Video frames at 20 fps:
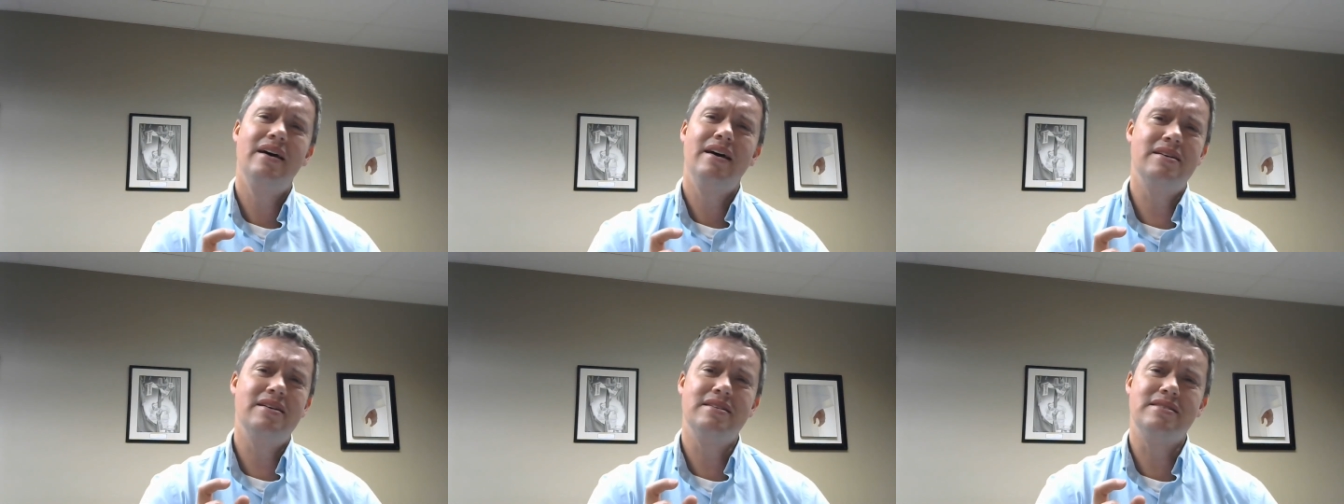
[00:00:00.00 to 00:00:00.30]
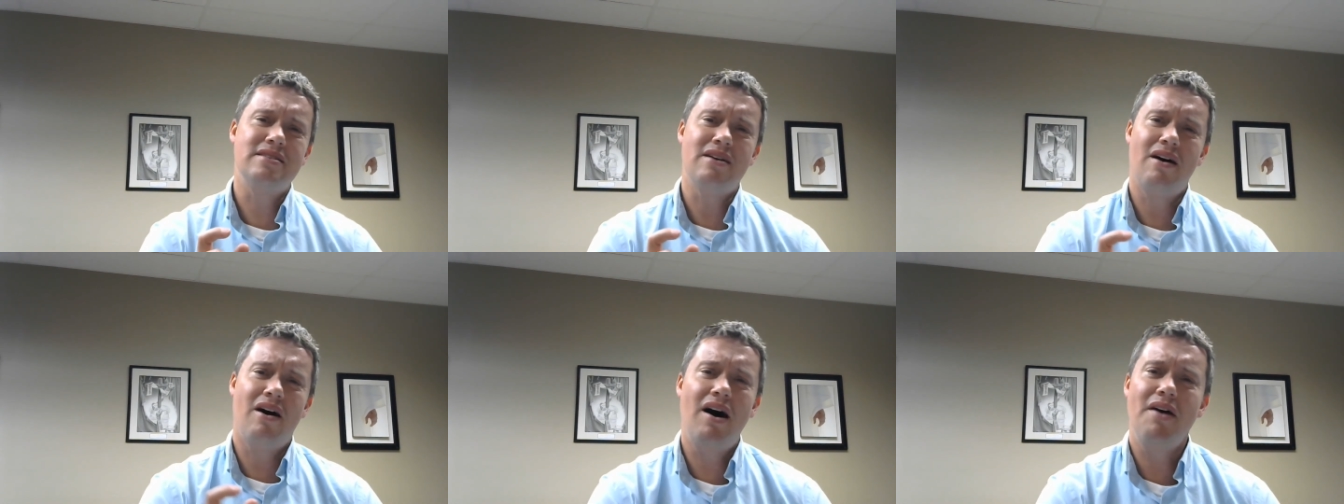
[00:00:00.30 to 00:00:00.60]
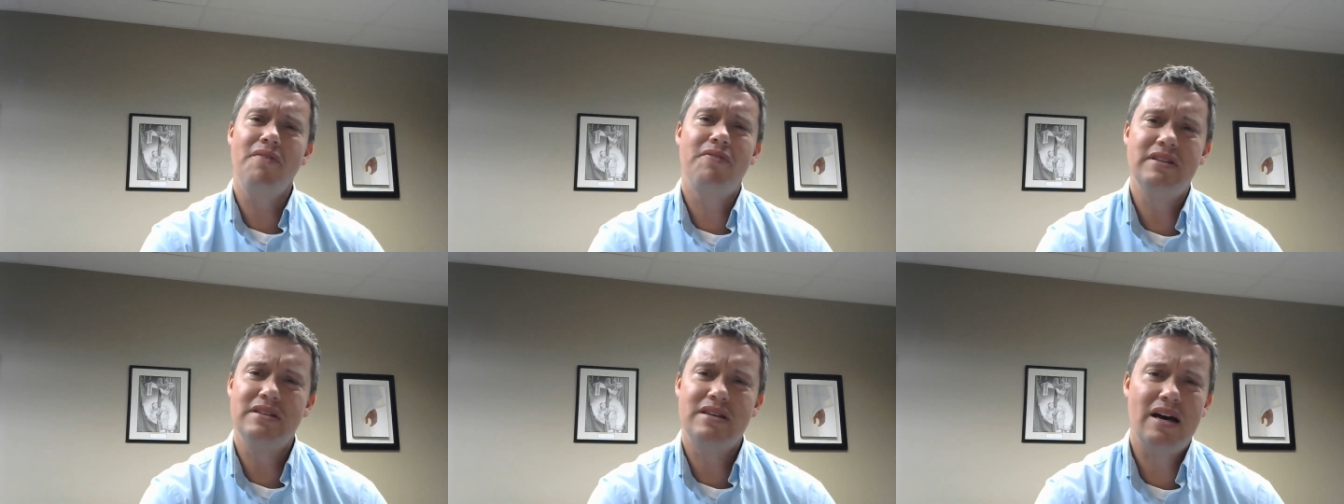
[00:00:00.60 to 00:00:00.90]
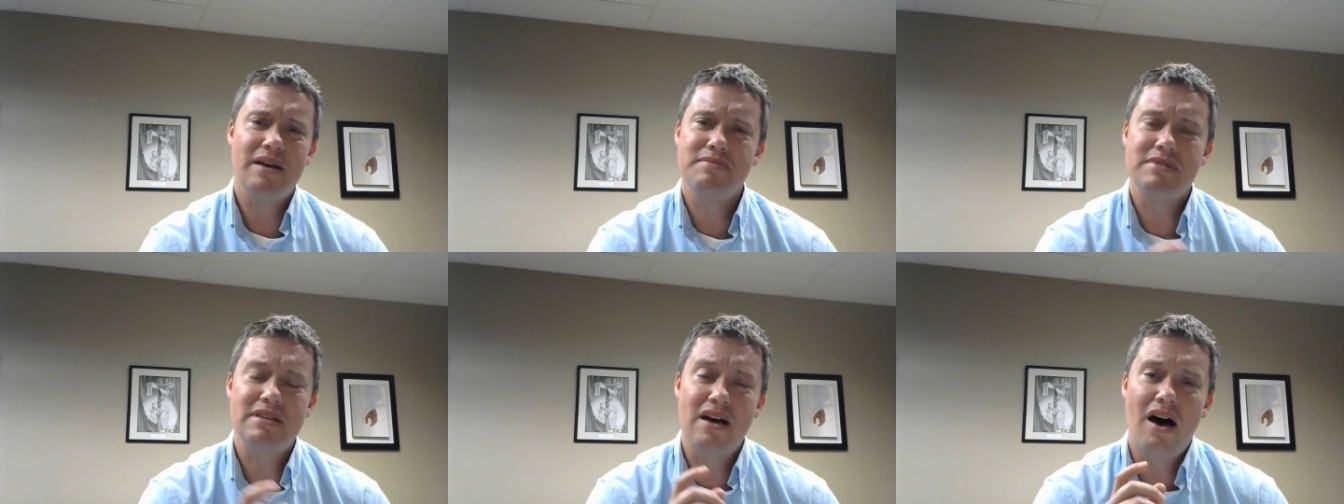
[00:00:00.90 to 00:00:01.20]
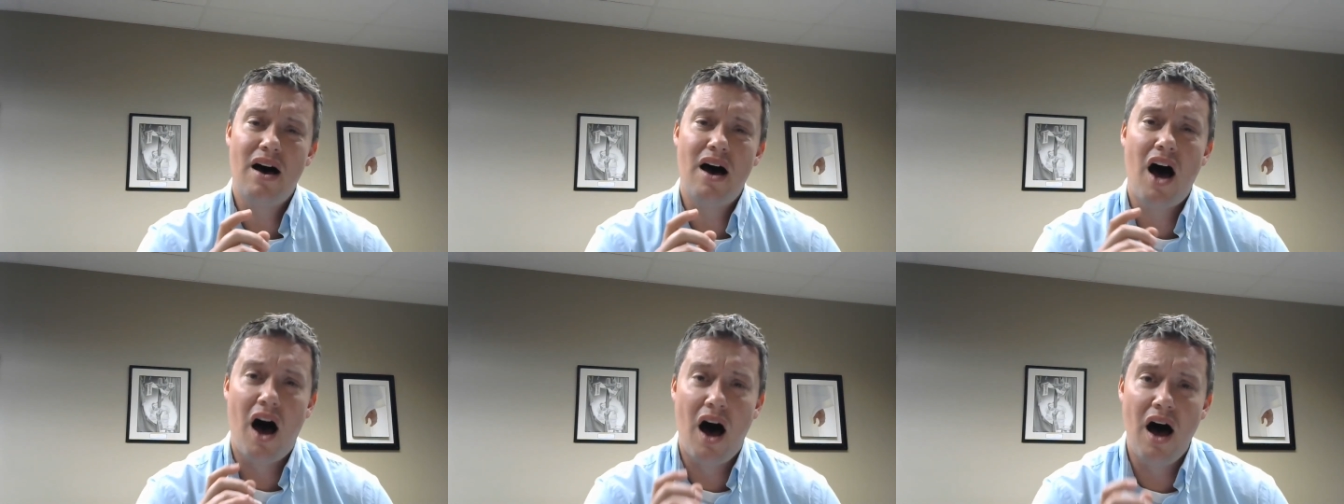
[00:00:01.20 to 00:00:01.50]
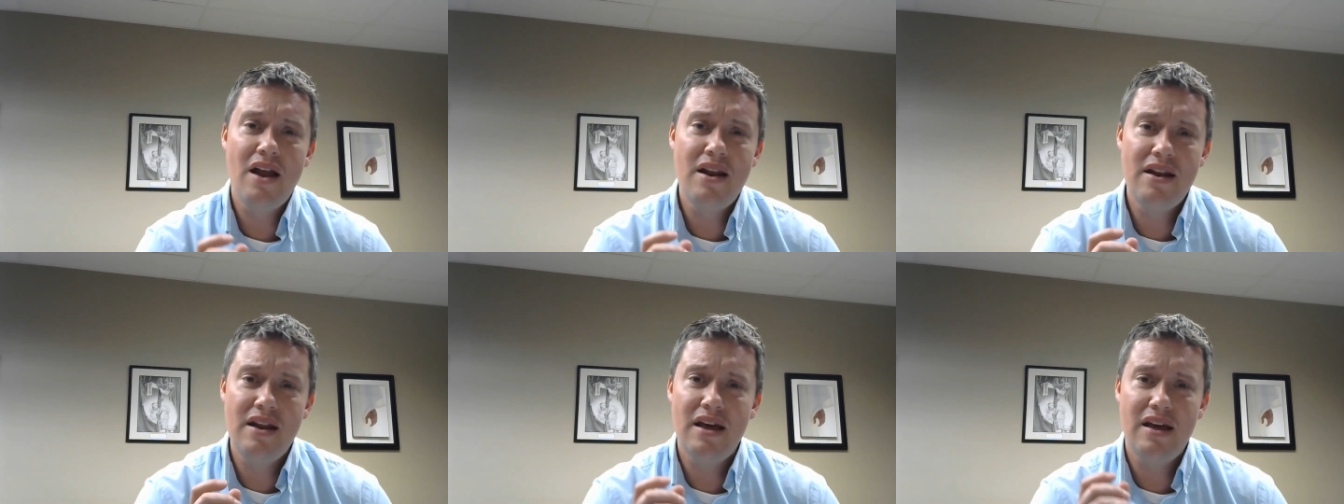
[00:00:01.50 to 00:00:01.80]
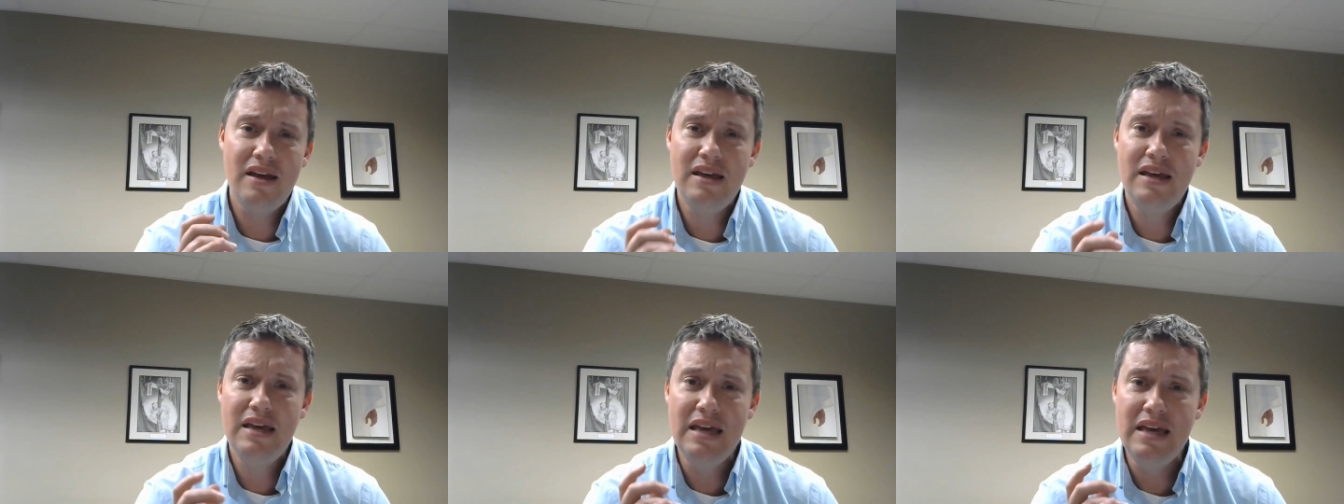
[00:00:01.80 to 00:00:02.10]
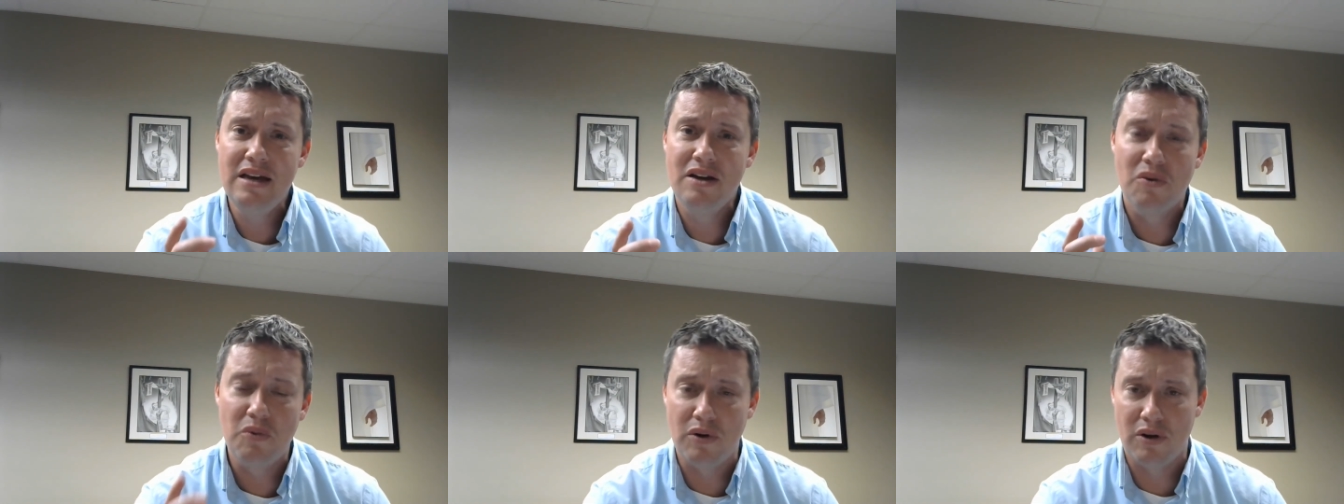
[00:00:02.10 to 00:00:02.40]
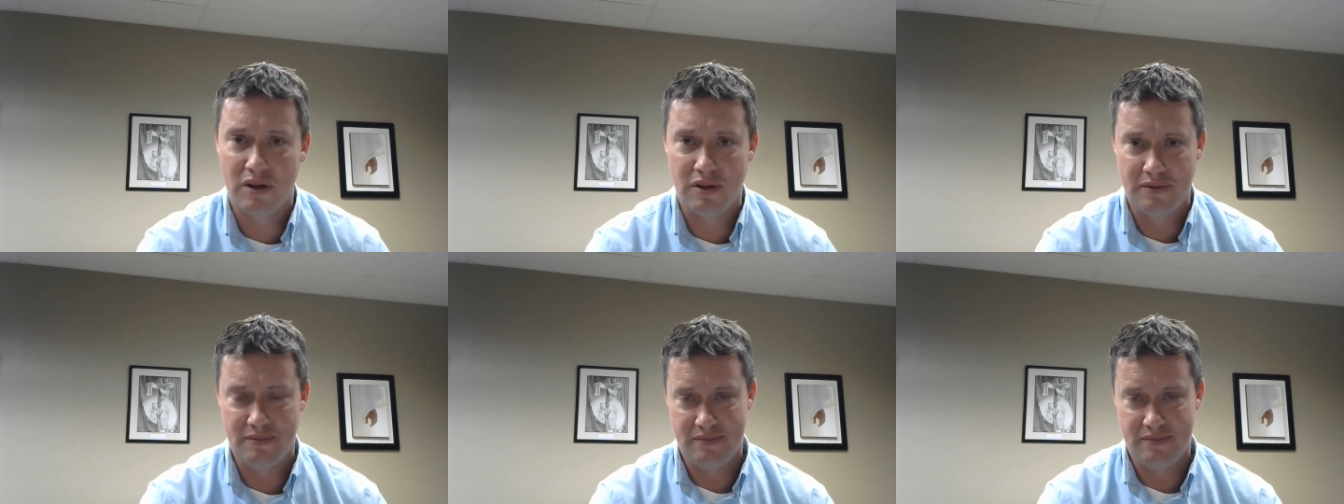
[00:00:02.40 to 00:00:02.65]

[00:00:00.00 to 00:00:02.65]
is oftentimes unequal.